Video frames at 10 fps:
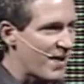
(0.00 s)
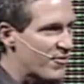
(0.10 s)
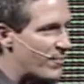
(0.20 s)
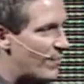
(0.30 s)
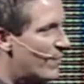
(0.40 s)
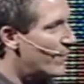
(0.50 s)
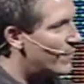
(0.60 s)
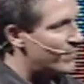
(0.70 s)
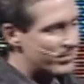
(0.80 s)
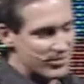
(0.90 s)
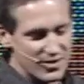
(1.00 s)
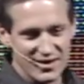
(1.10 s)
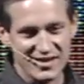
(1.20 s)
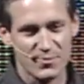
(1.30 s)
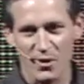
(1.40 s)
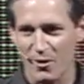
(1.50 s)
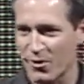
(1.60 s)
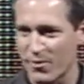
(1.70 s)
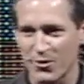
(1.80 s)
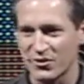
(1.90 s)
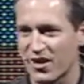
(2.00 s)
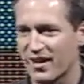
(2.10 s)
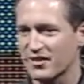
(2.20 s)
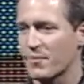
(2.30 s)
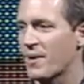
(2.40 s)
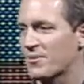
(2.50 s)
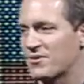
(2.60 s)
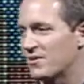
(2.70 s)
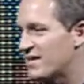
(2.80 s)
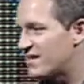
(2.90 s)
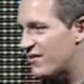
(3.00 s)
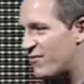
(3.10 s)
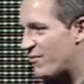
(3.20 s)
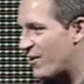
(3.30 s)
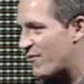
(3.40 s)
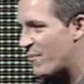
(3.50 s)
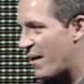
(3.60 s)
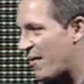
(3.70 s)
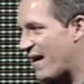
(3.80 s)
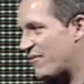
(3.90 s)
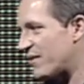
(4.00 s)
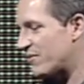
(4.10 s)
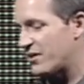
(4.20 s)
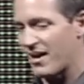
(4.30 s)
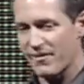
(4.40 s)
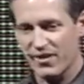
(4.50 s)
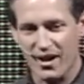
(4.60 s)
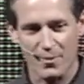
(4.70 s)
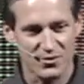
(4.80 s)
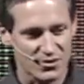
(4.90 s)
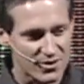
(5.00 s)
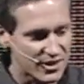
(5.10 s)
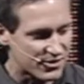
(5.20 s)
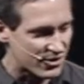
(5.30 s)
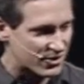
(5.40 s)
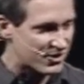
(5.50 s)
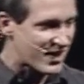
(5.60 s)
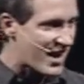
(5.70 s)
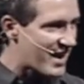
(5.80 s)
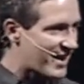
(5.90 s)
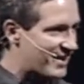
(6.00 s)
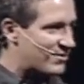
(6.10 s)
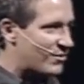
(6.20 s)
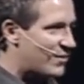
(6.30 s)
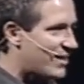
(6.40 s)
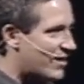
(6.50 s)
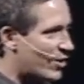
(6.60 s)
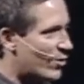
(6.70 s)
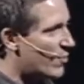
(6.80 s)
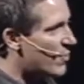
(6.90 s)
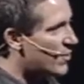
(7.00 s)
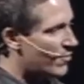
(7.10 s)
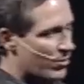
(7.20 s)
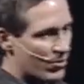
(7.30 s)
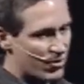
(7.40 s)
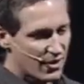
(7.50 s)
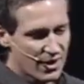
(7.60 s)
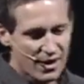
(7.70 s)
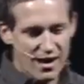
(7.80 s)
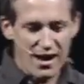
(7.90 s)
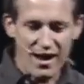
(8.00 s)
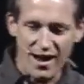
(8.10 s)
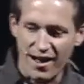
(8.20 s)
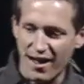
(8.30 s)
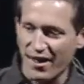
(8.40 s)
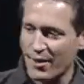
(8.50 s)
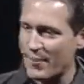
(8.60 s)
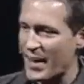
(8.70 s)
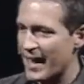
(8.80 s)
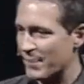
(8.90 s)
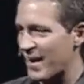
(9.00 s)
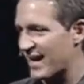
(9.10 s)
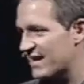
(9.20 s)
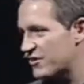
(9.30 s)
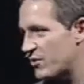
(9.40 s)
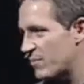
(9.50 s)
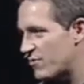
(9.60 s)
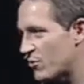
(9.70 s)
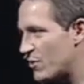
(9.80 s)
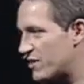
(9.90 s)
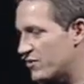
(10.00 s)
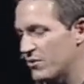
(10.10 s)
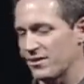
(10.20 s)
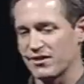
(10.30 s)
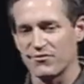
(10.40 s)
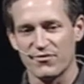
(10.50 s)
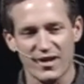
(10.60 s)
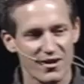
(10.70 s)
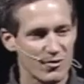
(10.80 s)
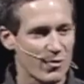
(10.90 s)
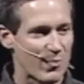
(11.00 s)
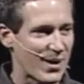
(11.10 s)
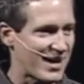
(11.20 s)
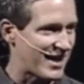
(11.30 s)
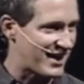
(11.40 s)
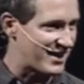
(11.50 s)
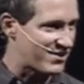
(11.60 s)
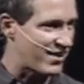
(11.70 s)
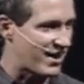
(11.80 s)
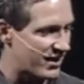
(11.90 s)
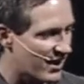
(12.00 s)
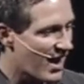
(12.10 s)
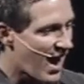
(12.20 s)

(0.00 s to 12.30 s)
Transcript: I have this is probably one of the most awesome opportunities of my life every year. I have the opportunity to take and to lead a group of people on a backpacking trip through Israel, and it's very rabbinic. It's like,